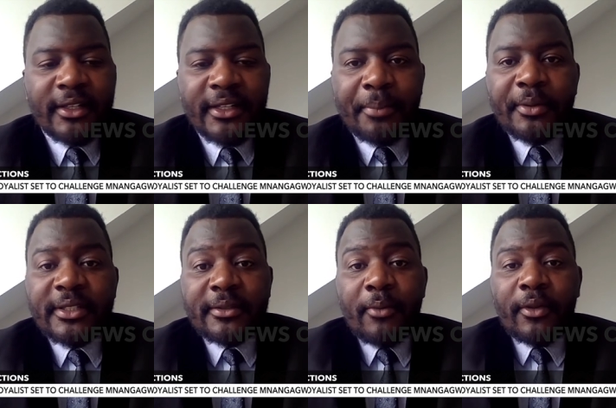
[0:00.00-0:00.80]
He
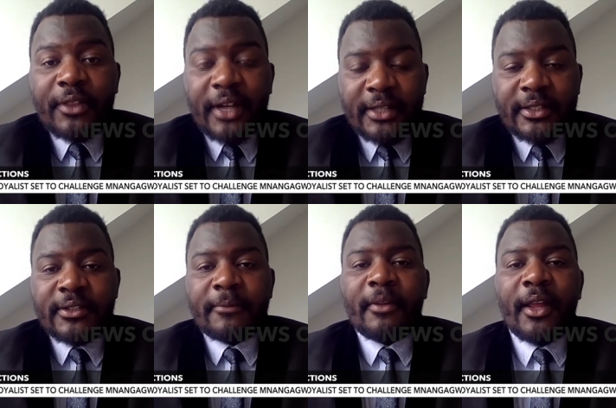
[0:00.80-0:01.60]
posits more
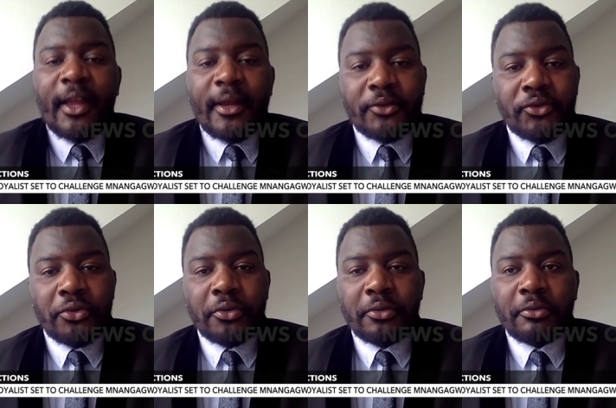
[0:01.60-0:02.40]
threats uh,
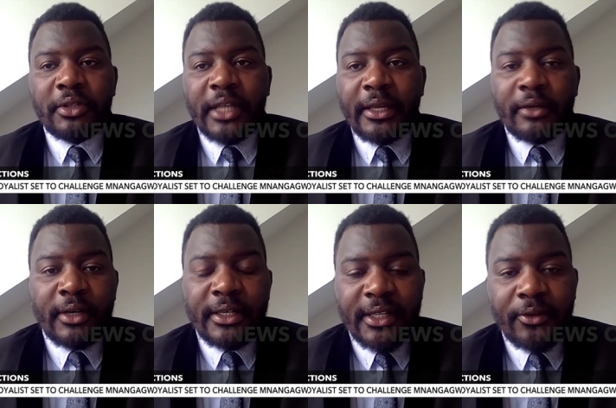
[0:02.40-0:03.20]
to the
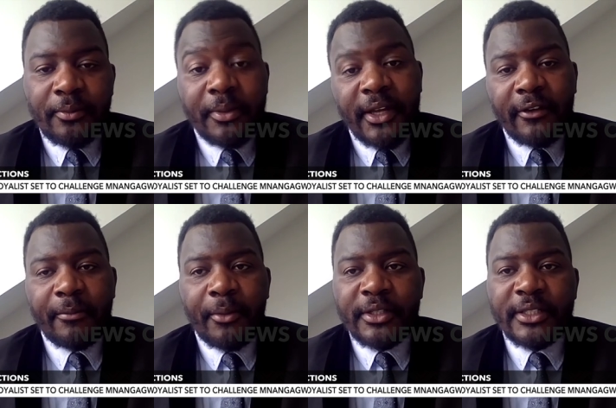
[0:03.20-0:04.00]
ruling ZANU
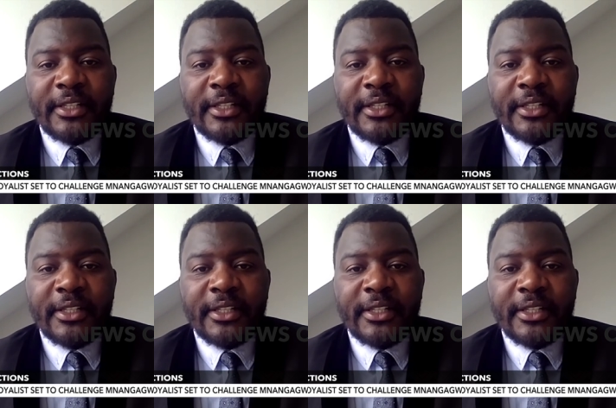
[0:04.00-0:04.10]
PF course,